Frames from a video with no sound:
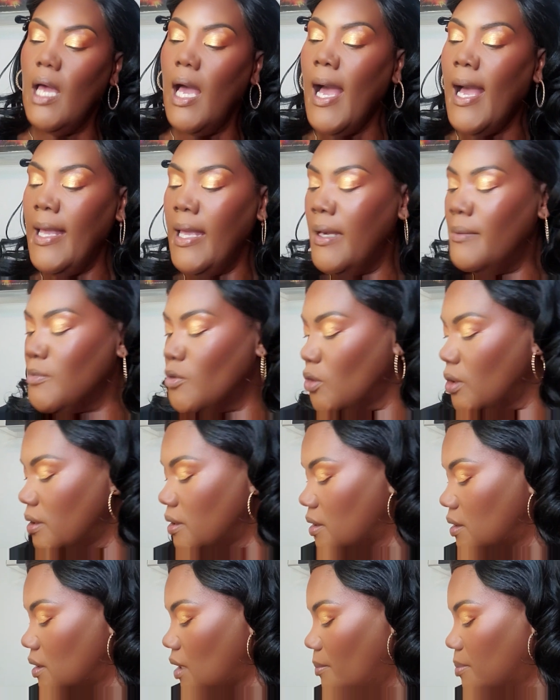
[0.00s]
I am going
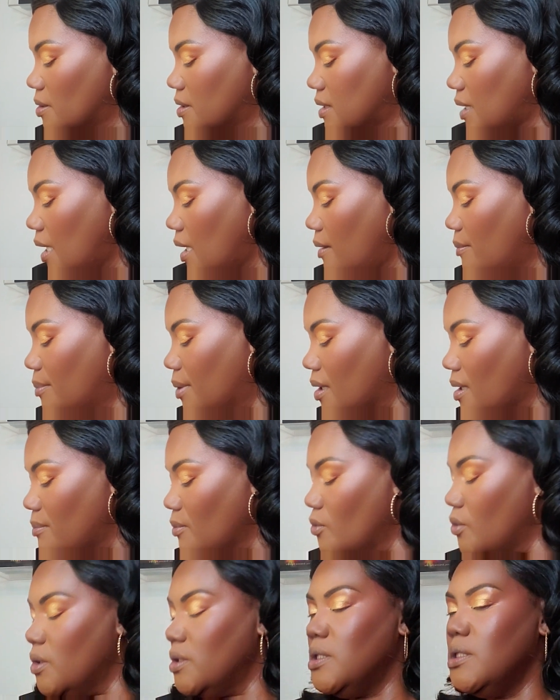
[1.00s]
to double set, but I'm
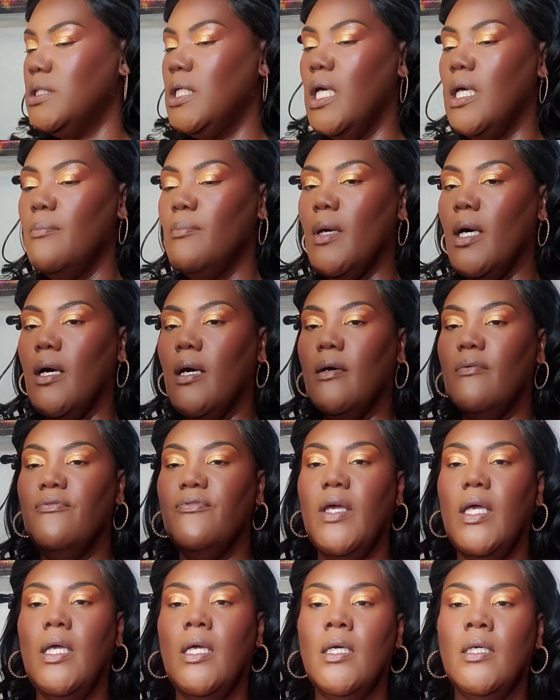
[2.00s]
going to take my
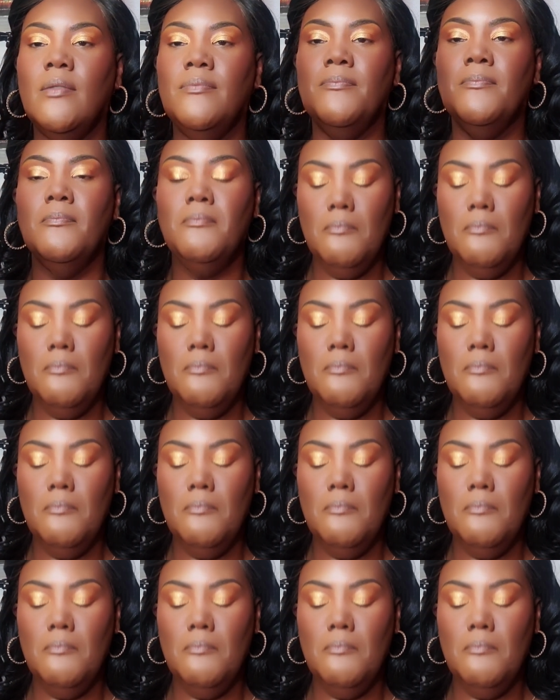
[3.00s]
fan